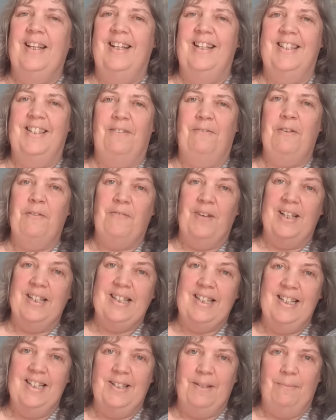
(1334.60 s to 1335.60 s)
So if you
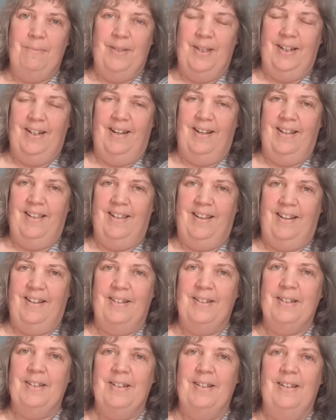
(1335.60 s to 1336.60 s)
fancy something like
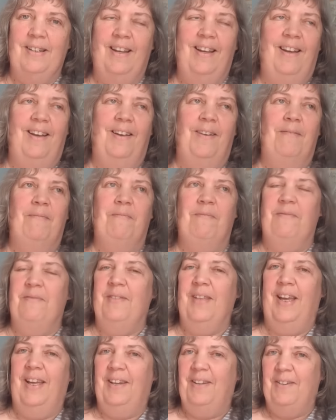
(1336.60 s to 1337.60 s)
that,
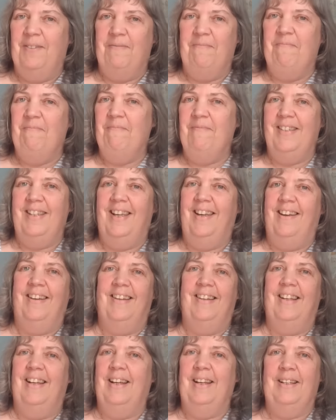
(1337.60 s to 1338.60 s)
then yeah,
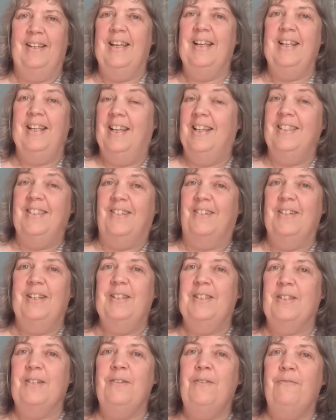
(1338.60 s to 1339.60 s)
it's
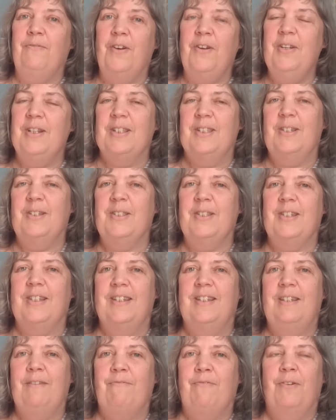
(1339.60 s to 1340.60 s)
good fun. It's just
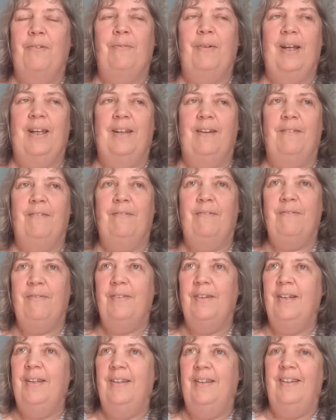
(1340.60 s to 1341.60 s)
a different way
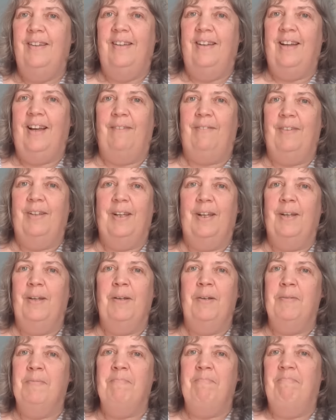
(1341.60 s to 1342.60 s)
of having
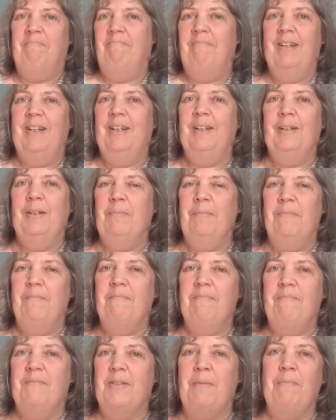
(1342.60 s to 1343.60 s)
a little
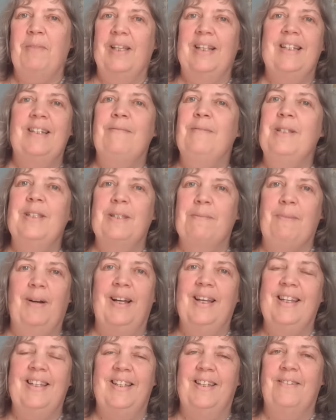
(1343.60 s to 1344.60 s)
something to
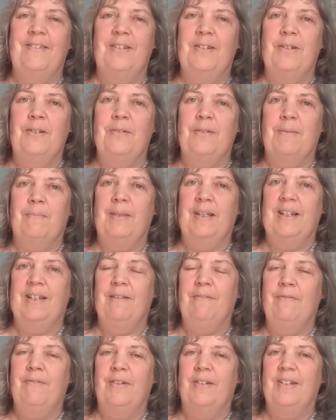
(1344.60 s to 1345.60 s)
inspire you to do something
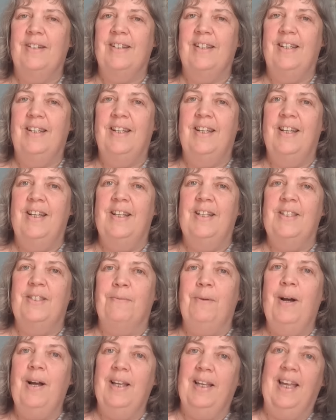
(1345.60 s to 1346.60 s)
different.
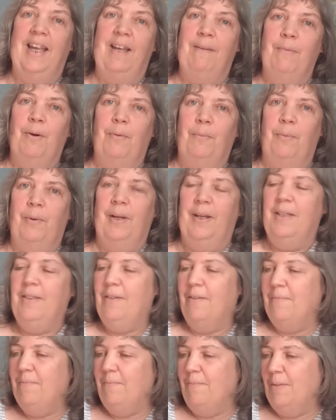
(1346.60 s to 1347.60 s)
So what I came up
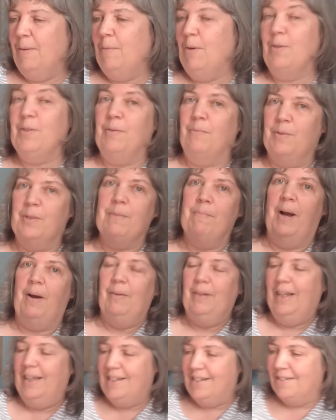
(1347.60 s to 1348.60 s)
with, because it was
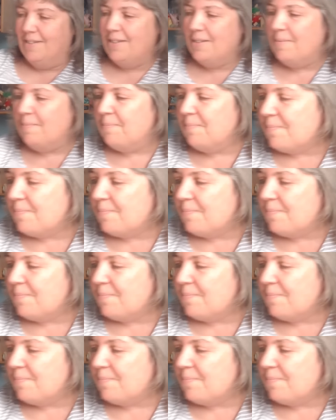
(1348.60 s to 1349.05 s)
about letters,